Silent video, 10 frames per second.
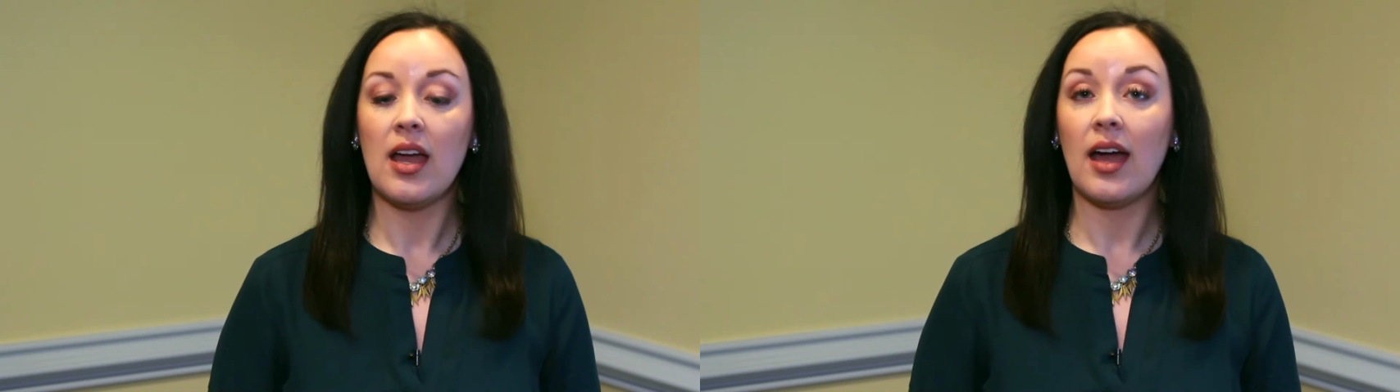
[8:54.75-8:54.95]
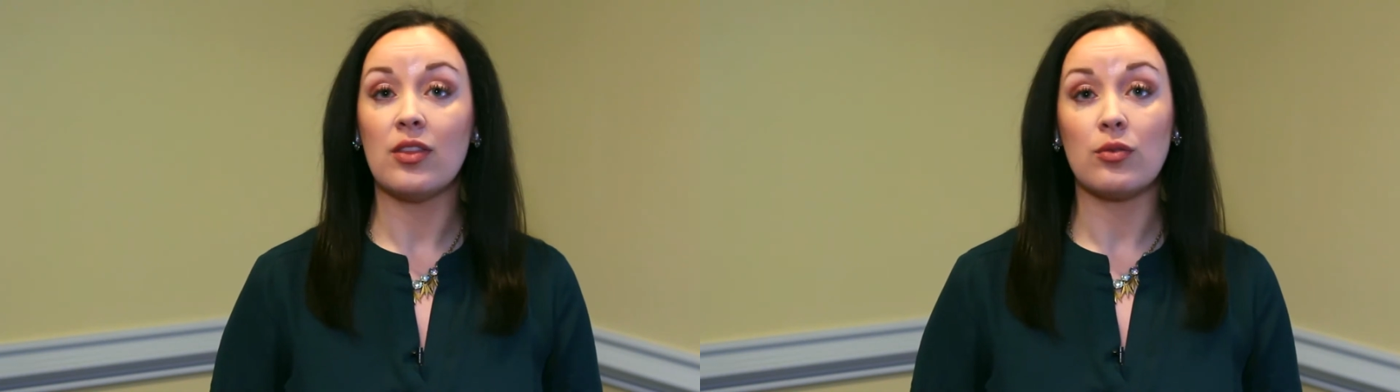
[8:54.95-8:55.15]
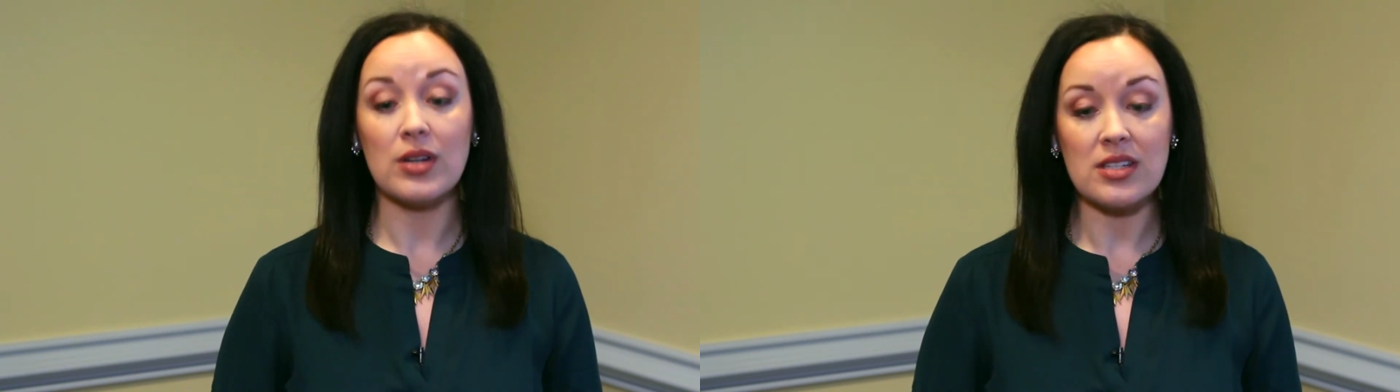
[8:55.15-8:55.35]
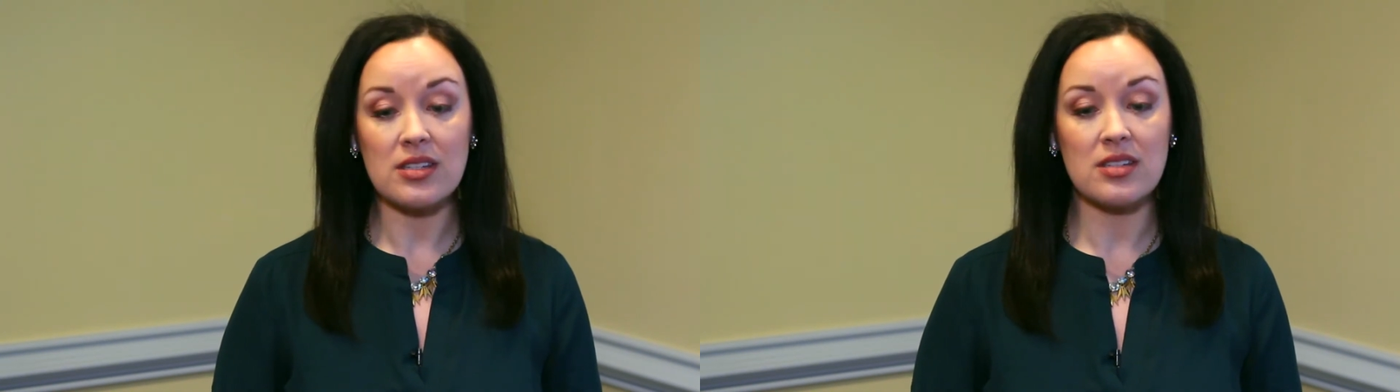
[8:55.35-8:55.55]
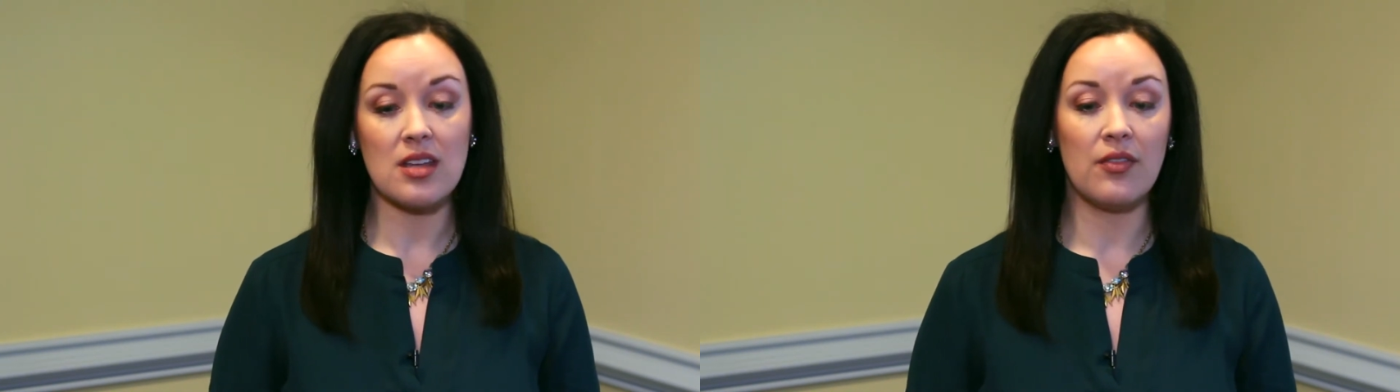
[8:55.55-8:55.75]
and the
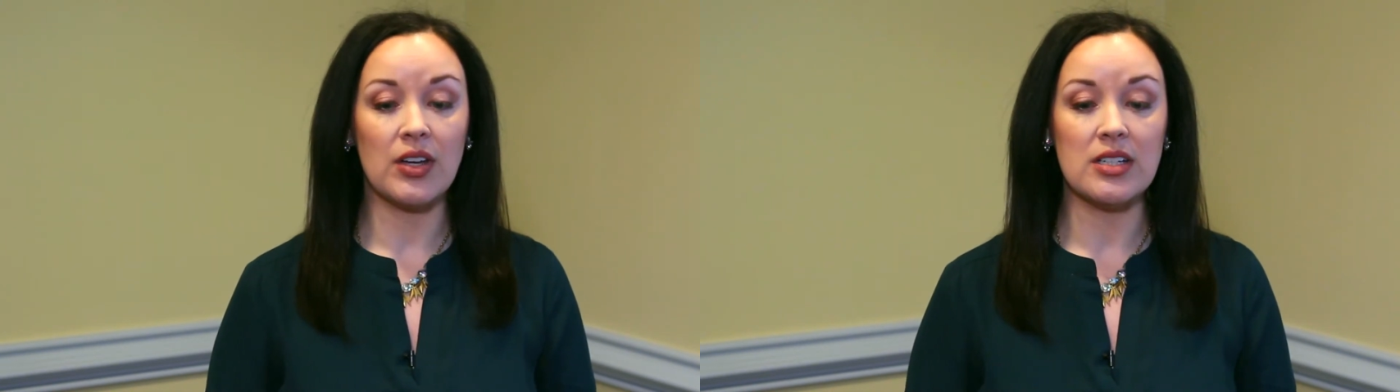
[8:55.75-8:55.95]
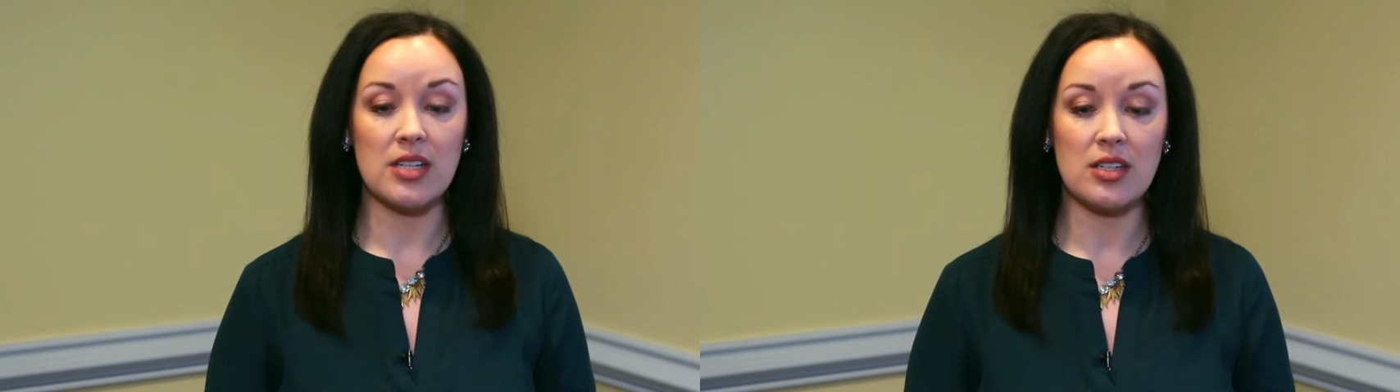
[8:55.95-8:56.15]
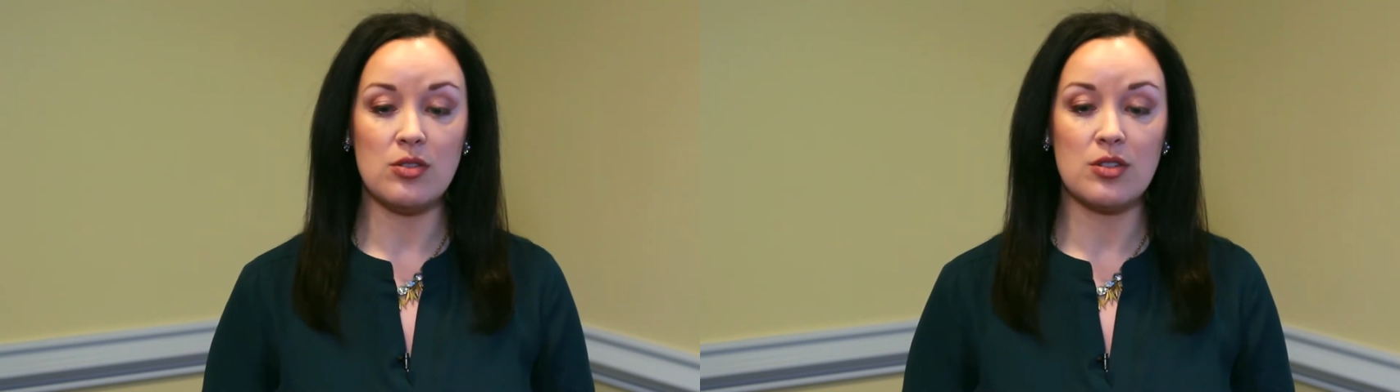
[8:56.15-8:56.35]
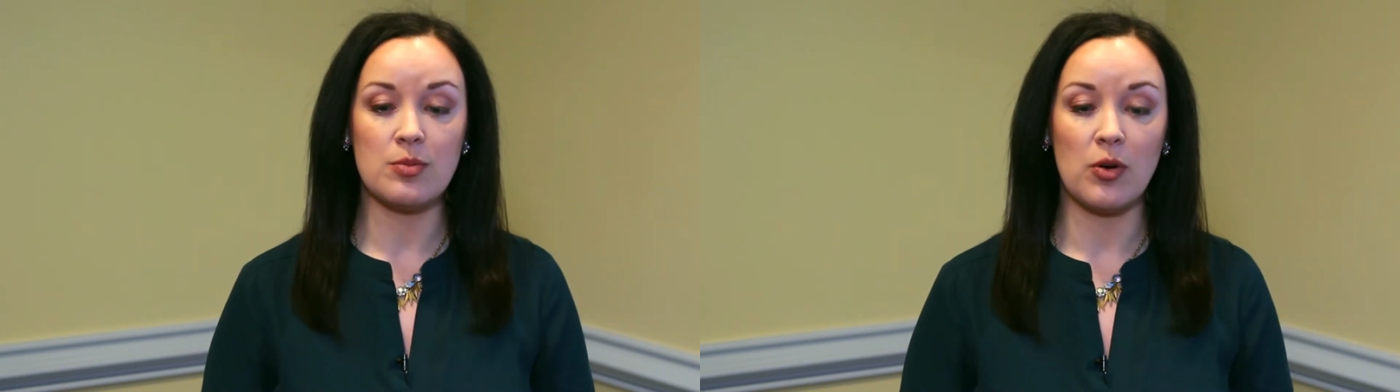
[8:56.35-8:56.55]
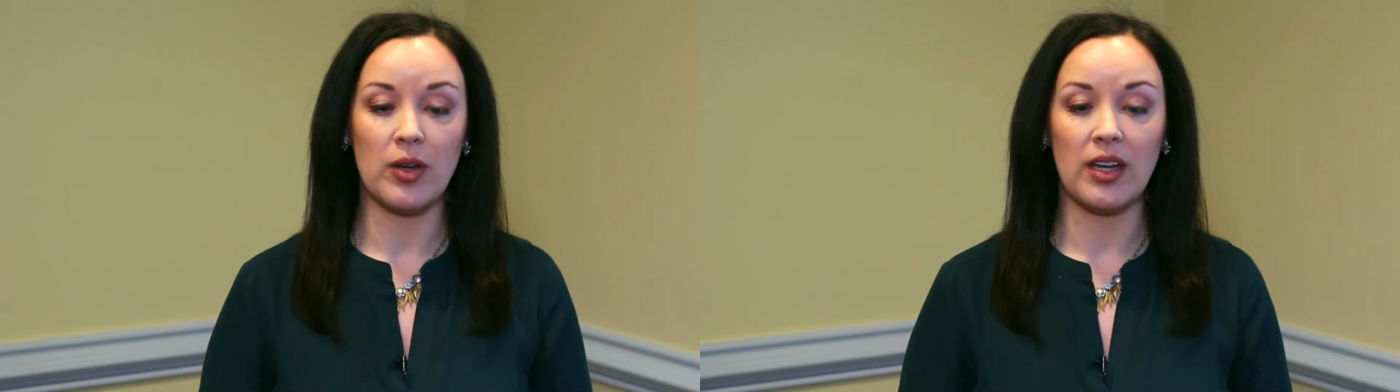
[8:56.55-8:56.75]
risks of continued
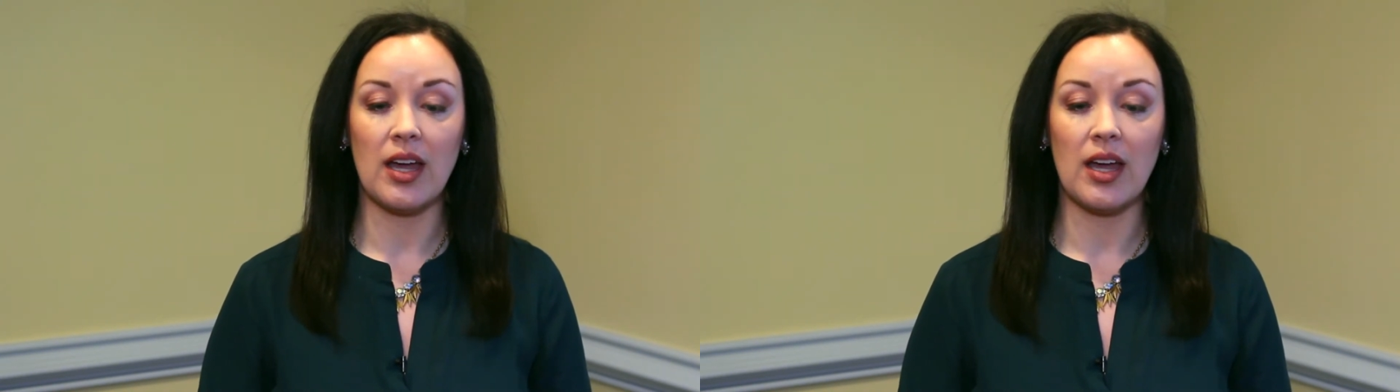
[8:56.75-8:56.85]
smoking